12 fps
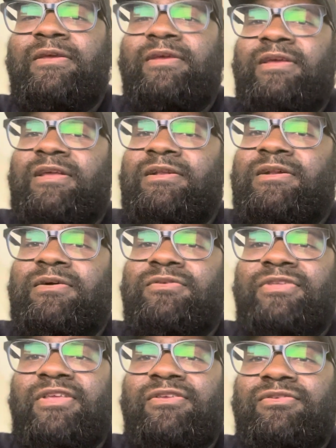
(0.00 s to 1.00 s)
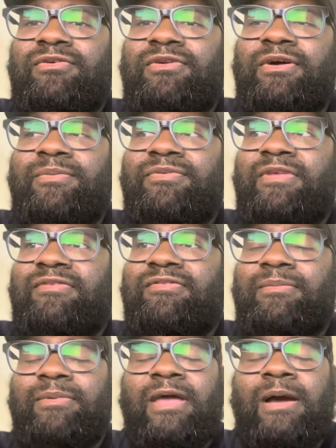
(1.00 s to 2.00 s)
He knows that he's going to upset
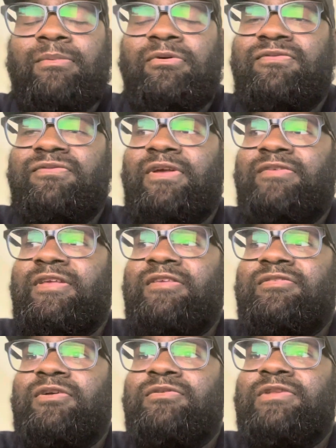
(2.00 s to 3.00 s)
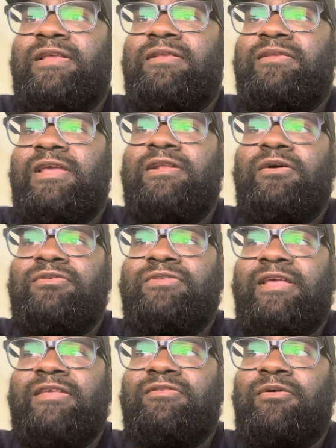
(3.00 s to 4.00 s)
some Cowboy fans. He knows
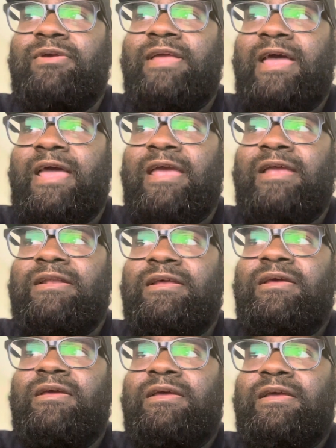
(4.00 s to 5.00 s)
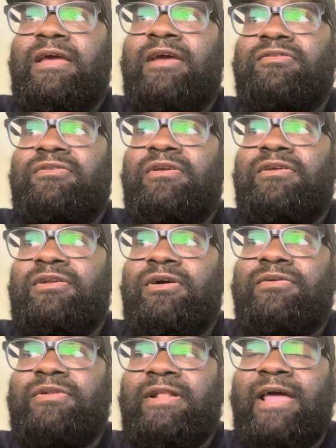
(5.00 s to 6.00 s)
that he's going to gain,
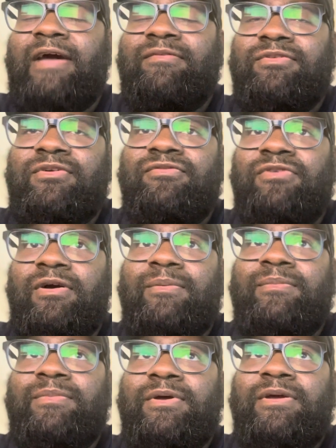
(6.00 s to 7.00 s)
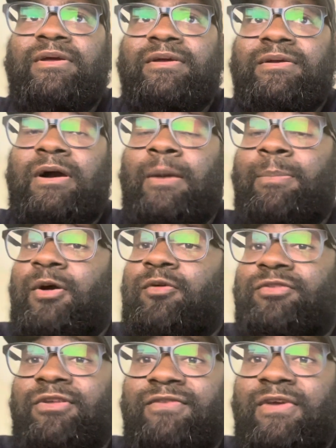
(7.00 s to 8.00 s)
the laughter from
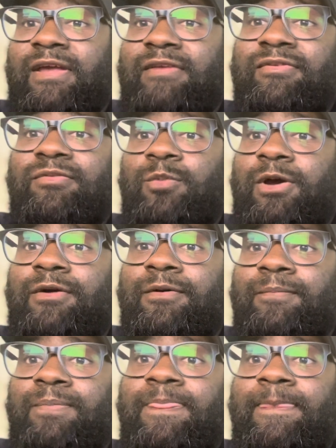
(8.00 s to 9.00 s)
opposing fans as well.